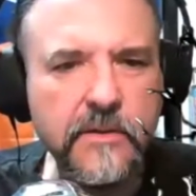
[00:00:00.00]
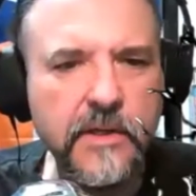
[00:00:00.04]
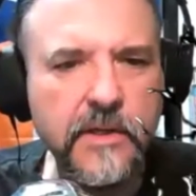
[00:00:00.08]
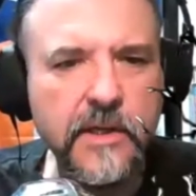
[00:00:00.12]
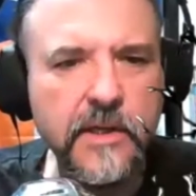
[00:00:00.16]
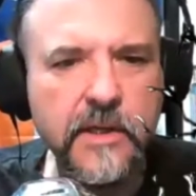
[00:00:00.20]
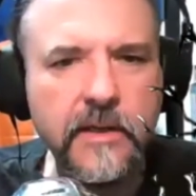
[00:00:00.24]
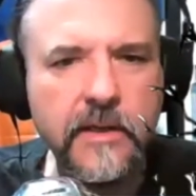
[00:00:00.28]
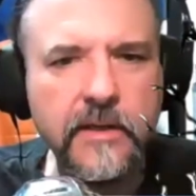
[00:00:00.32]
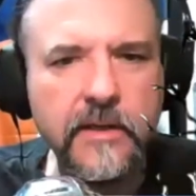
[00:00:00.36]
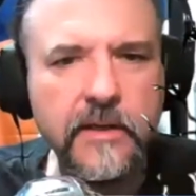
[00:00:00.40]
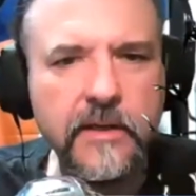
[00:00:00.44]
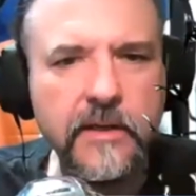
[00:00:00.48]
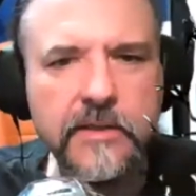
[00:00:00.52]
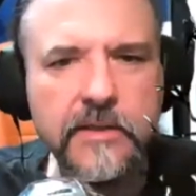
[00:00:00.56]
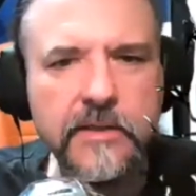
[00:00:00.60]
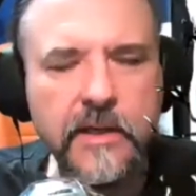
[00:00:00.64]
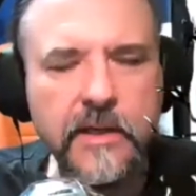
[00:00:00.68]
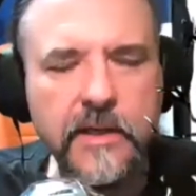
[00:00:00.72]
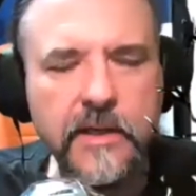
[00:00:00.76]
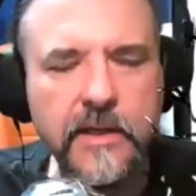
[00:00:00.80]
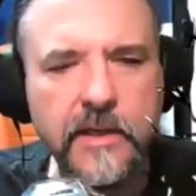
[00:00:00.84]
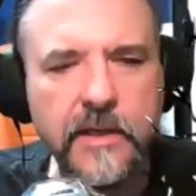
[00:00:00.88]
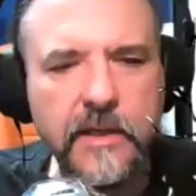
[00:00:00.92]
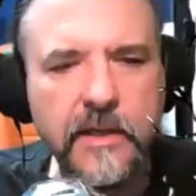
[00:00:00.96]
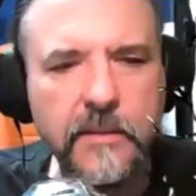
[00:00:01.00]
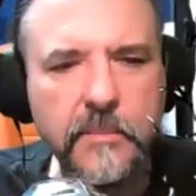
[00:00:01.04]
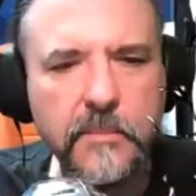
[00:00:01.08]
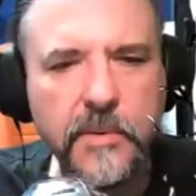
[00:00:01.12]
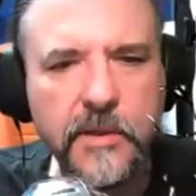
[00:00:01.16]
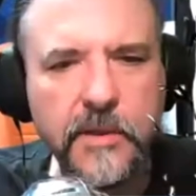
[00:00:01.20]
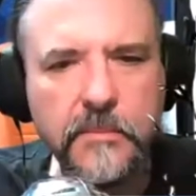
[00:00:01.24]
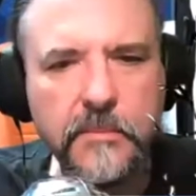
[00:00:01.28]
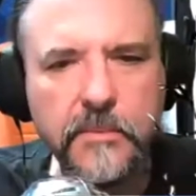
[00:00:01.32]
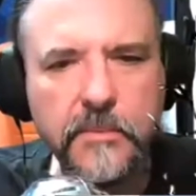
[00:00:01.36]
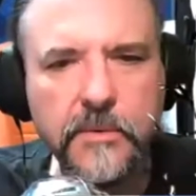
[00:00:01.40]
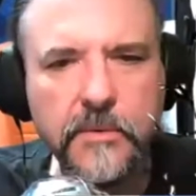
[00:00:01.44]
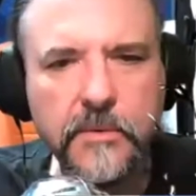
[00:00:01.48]
yep. get in a setting and That's
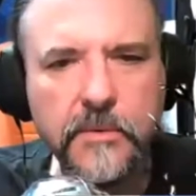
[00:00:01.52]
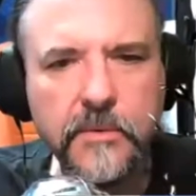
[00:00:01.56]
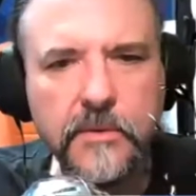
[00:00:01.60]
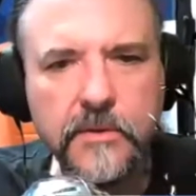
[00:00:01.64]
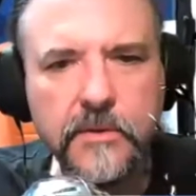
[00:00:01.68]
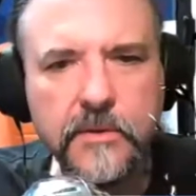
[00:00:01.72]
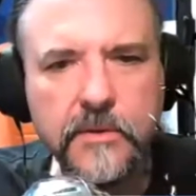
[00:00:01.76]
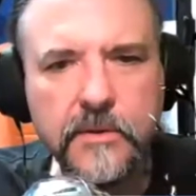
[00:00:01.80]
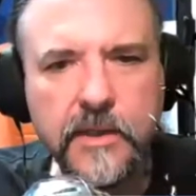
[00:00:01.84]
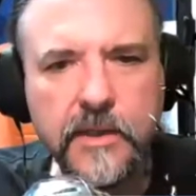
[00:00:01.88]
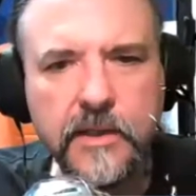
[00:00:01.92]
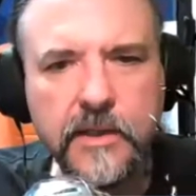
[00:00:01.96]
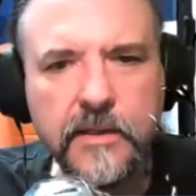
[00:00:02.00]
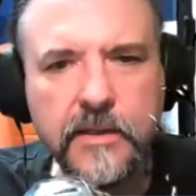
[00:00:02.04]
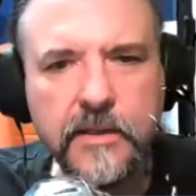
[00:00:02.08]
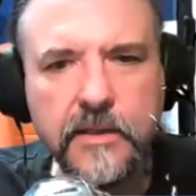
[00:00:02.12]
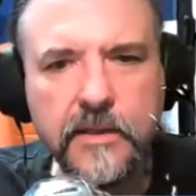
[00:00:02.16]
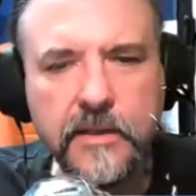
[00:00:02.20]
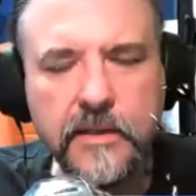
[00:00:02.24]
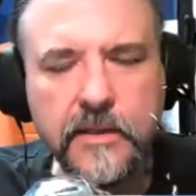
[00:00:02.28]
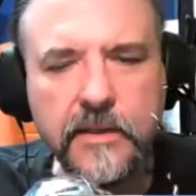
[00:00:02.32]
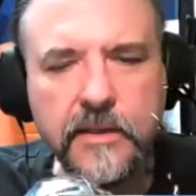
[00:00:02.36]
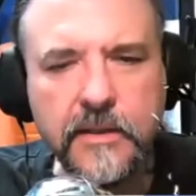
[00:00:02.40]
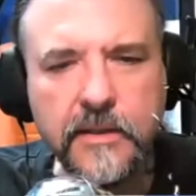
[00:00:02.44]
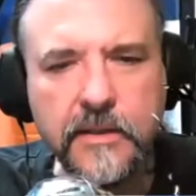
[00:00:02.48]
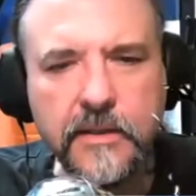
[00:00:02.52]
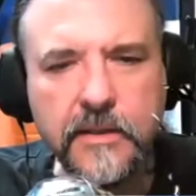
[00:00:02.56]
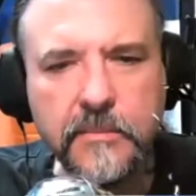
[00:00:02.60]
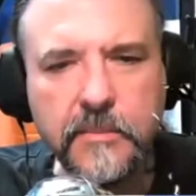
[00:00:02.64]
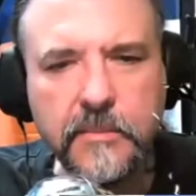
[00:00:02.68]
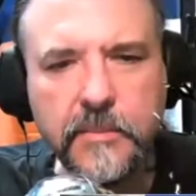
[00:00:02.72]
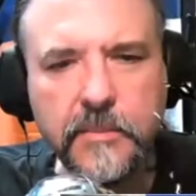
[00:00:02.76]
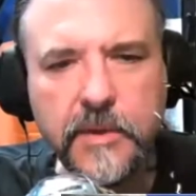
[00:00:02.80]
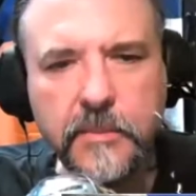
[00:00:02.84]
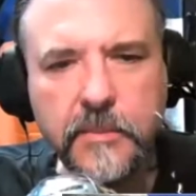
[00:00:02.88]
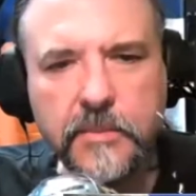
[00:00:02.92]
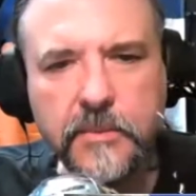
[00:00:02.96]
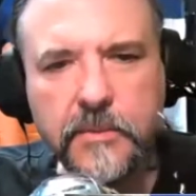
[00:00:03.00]
people will really.
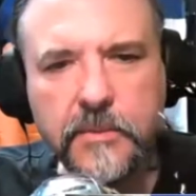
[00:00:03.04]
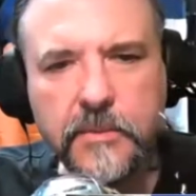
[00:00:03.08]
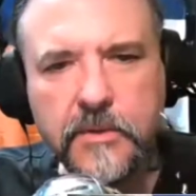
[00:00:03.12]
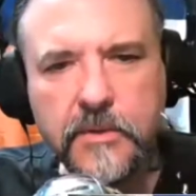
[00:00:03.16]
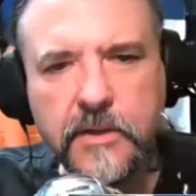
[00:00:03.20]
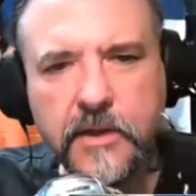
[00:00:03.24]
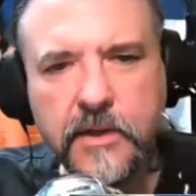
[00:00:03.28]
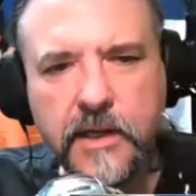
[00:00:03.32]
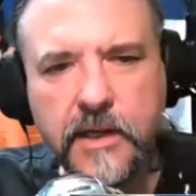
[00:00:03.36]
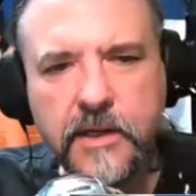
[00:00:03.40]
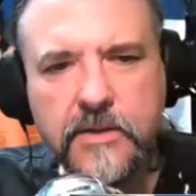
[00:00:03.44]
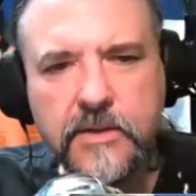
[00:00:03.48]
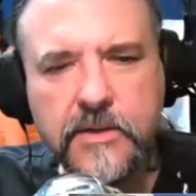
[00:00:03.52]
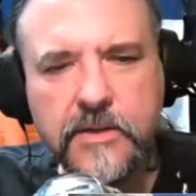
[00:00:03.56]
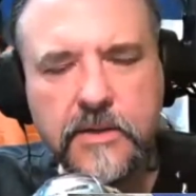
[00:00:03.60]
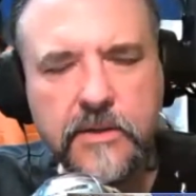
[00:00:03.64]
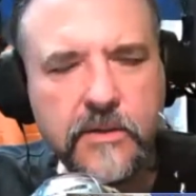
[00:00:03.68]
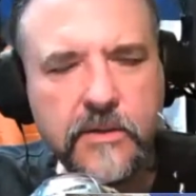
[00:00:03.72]
people will ask